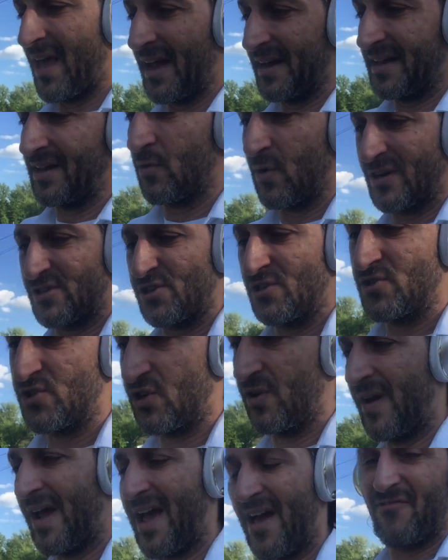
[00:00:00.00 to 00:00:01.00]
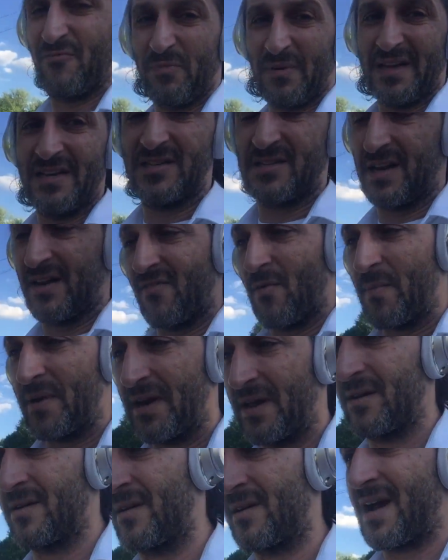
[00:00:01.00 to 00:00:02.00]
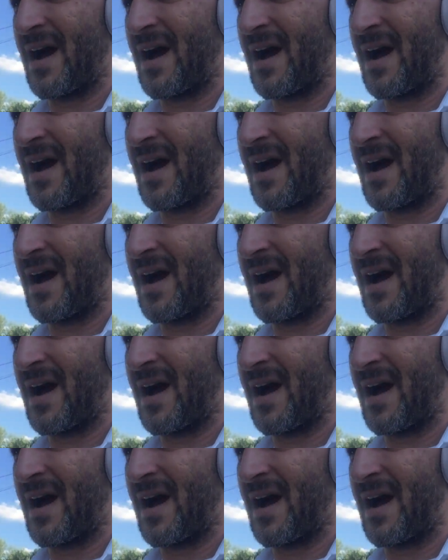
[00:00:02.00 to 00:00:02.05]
any questions you have, please leave them in the